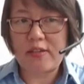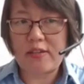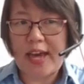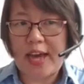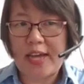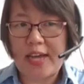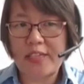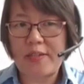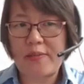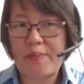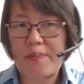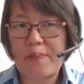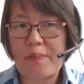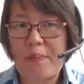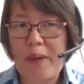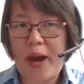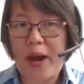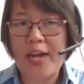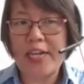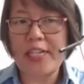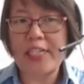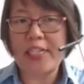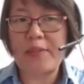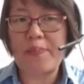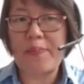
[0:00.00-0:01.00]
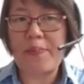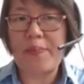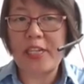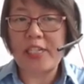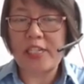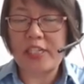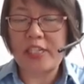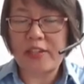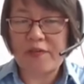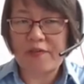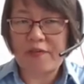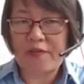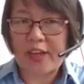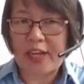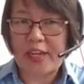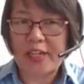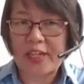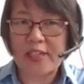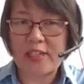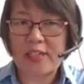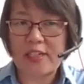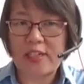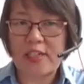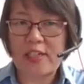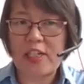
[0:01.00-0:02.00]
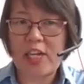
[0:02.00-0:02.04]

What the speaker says: that bispecifics